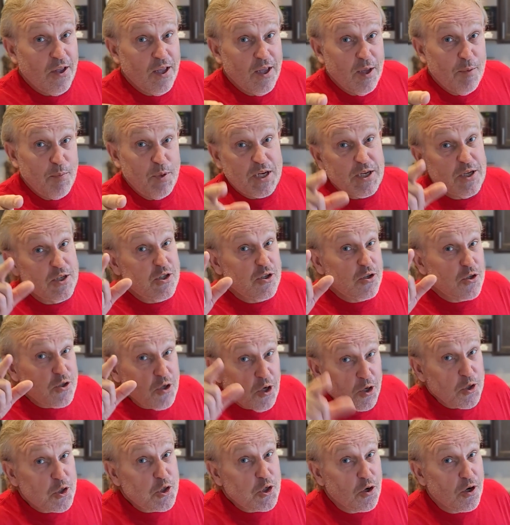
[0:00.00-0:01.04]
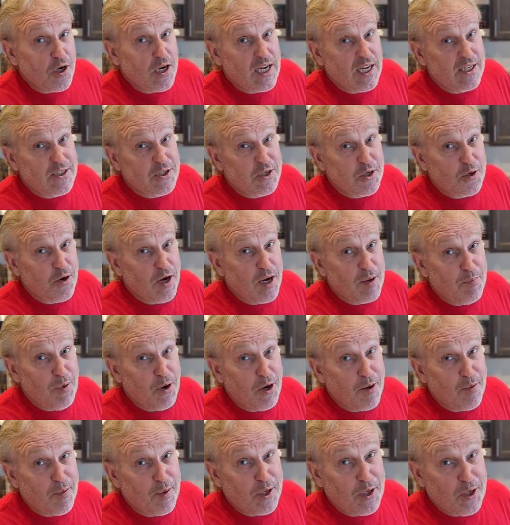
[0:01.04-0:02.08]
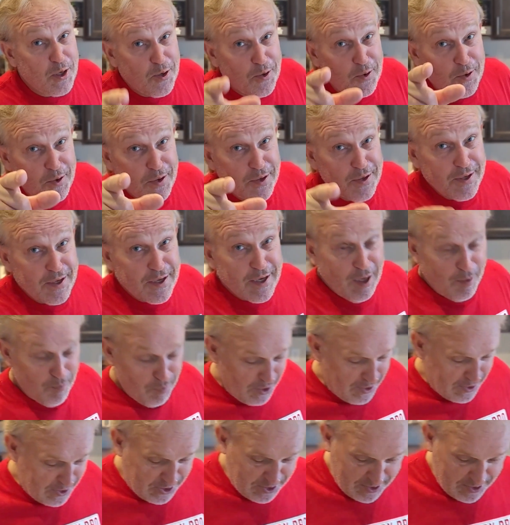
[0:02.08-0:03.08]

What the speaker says: because there's no shortcuts to great barbecue. God bless you.